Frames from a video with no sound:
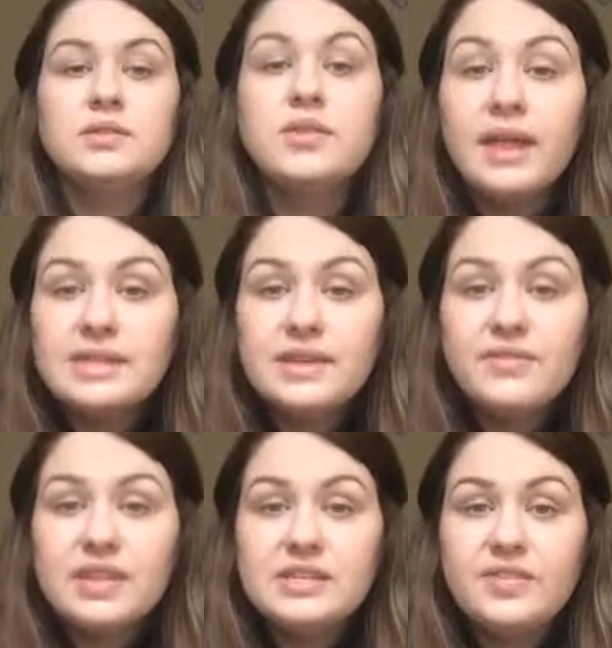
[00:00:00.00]
So that's
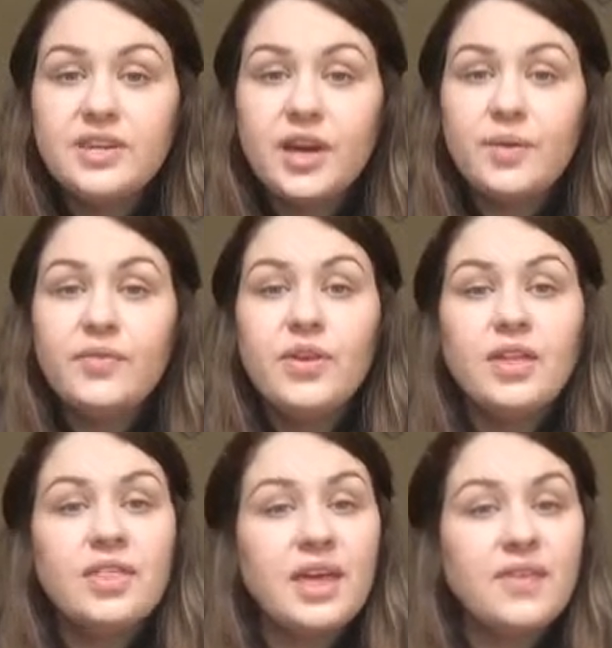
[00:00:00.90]
it for this video. If you
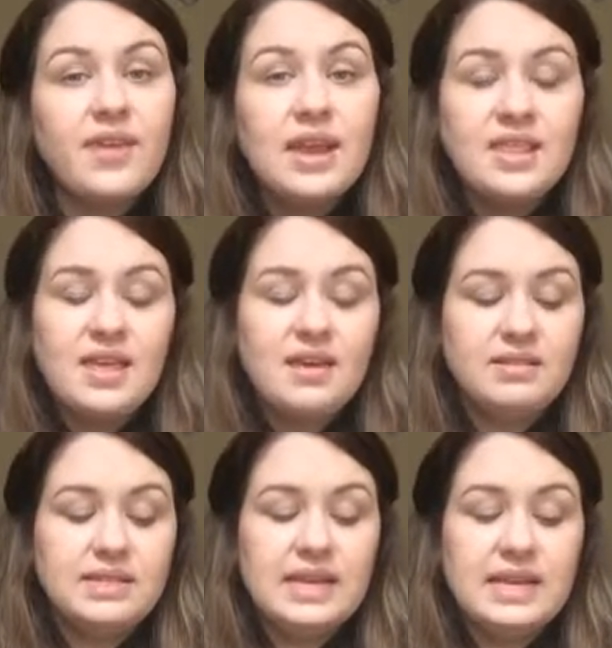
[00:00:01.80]
can think of anything
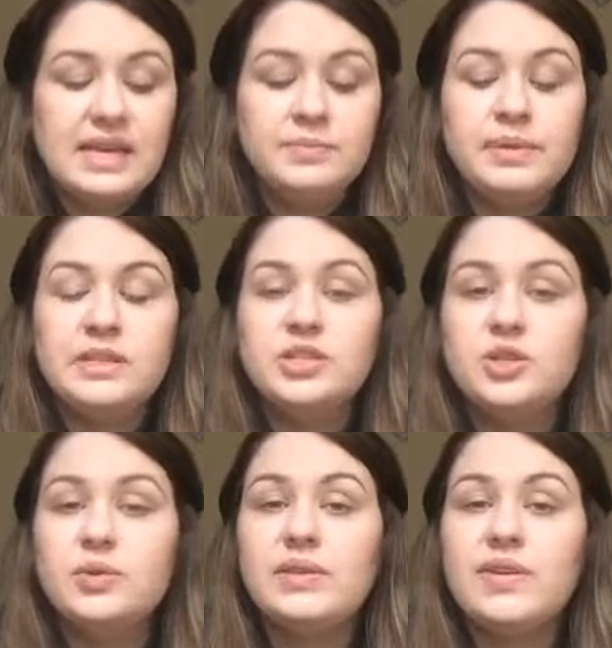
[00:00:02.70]
else I need, please
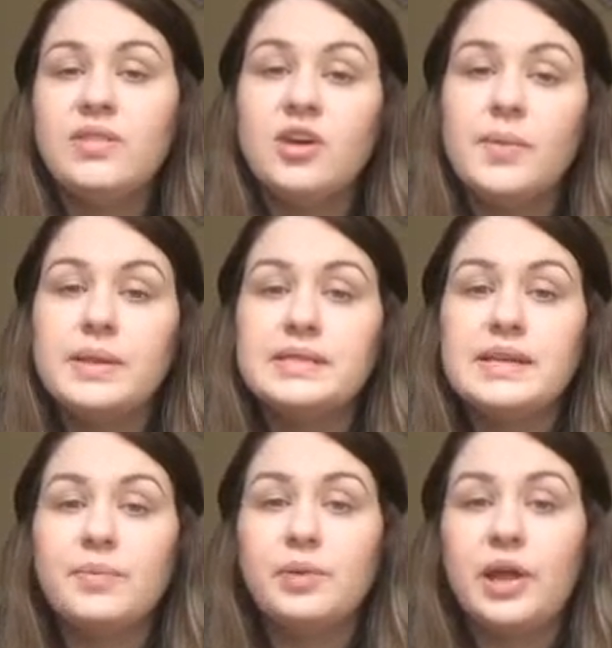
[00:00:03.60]
do leave it in the comments
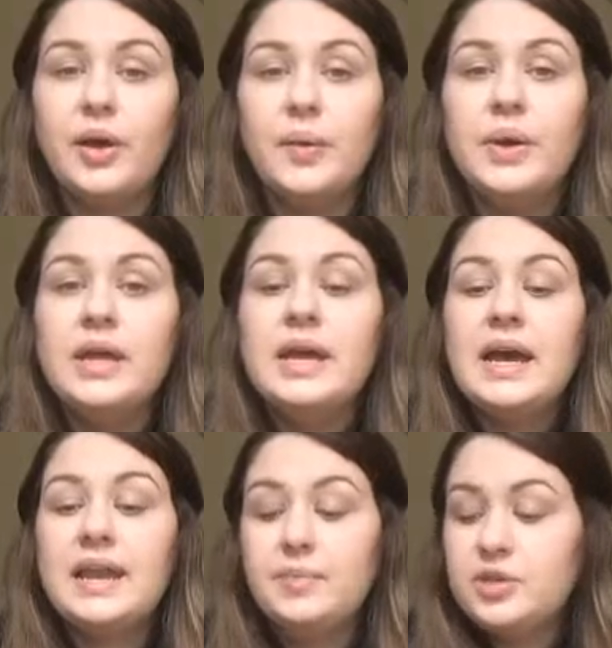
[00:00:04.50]
down below
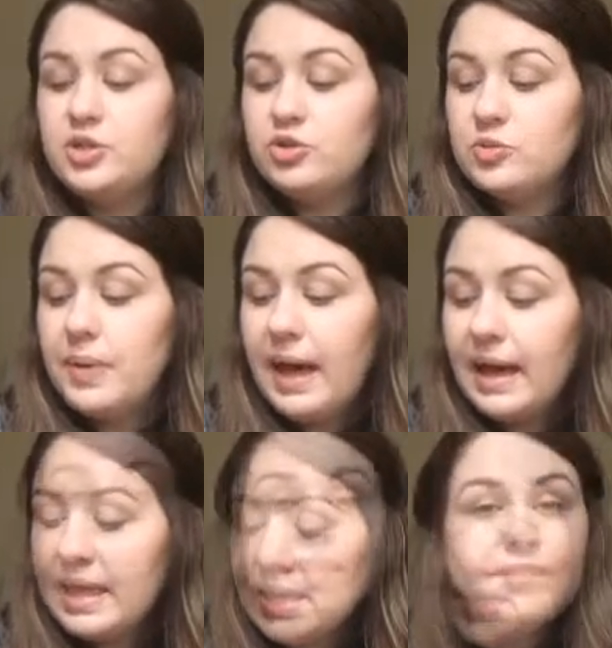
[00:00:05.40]
and I'll be sure to uh,
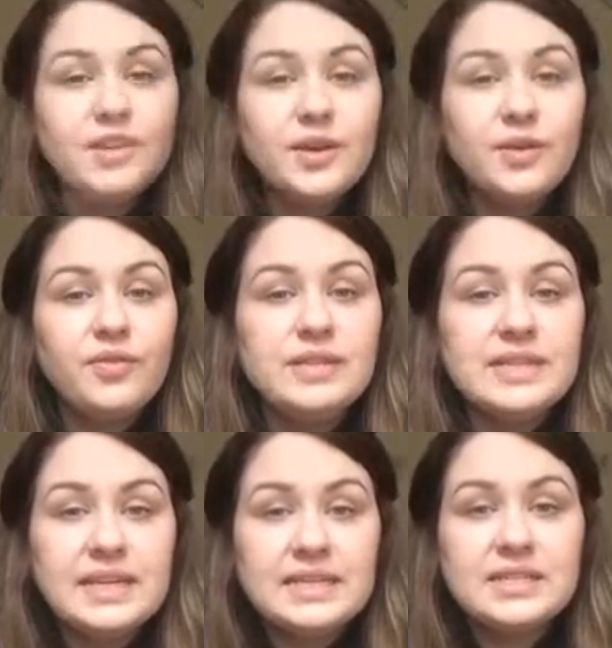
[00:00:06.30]
like this video if you
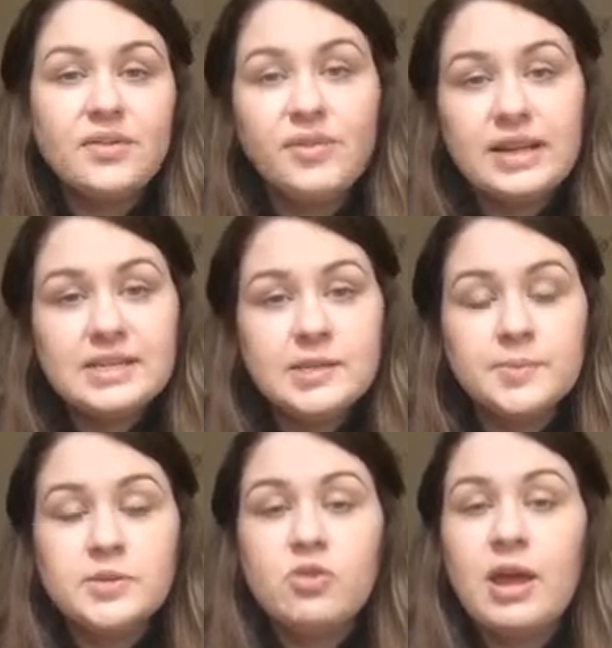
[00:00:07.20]
did. Don't forget to
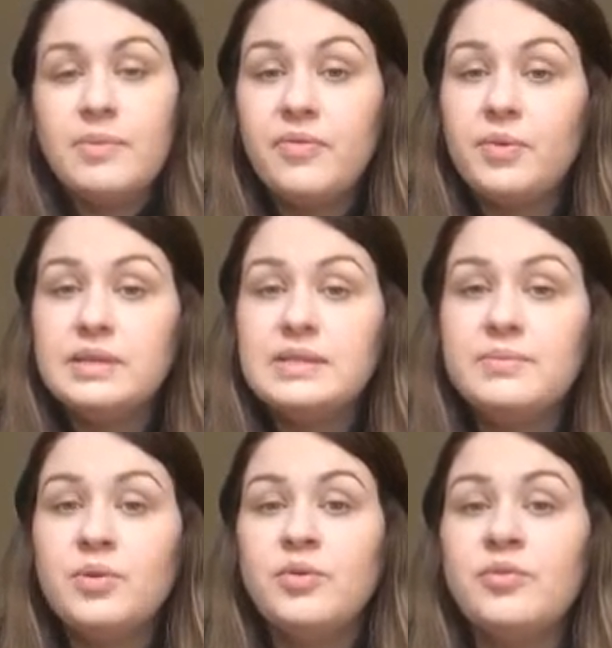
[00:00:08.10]
subscribe if you want to see
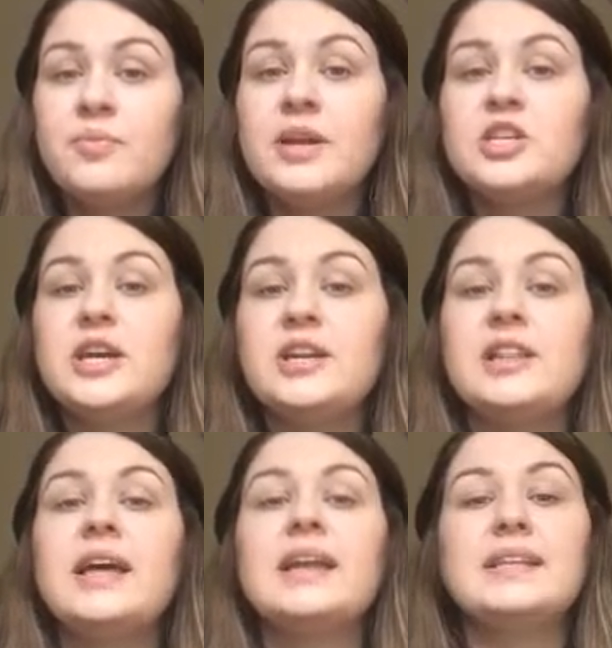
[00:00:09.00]
more from my
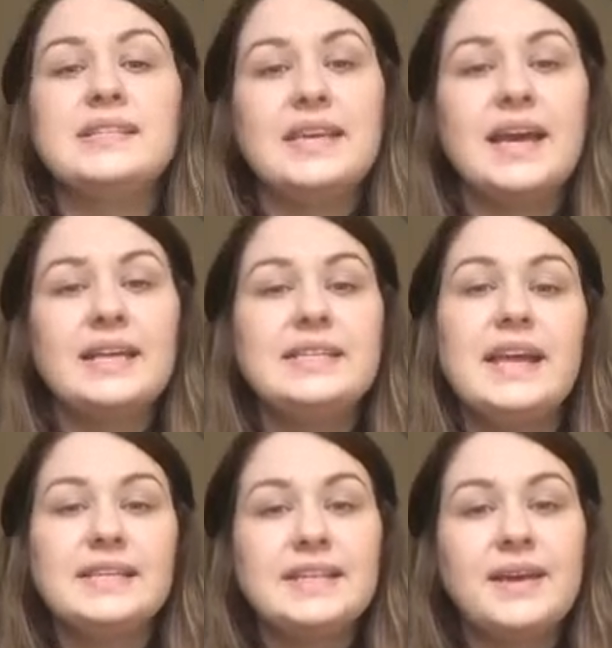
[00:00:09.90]
channel, and I'll see you guys
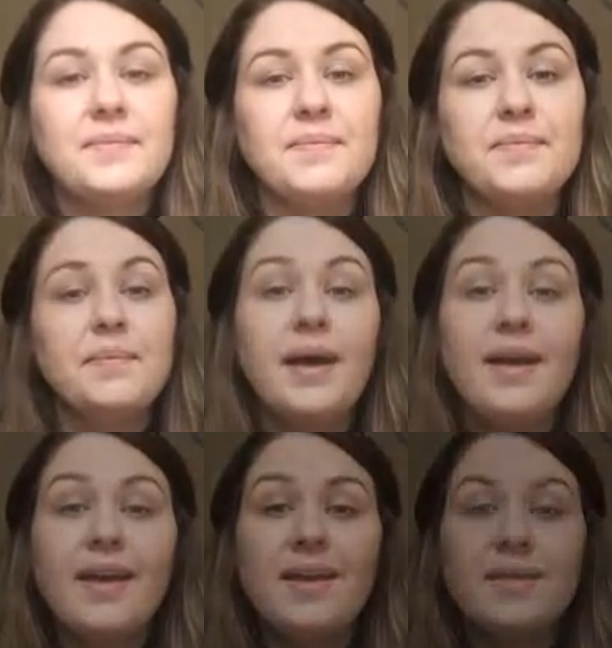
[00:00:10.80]
next time.
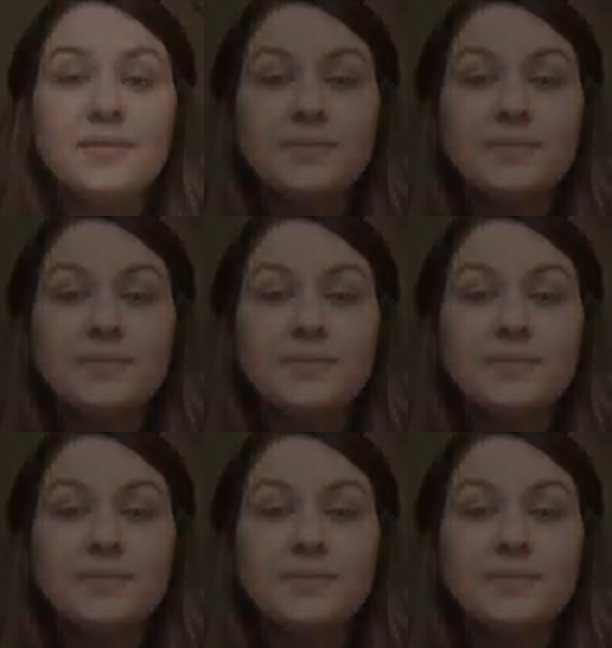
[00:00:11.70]
Bye!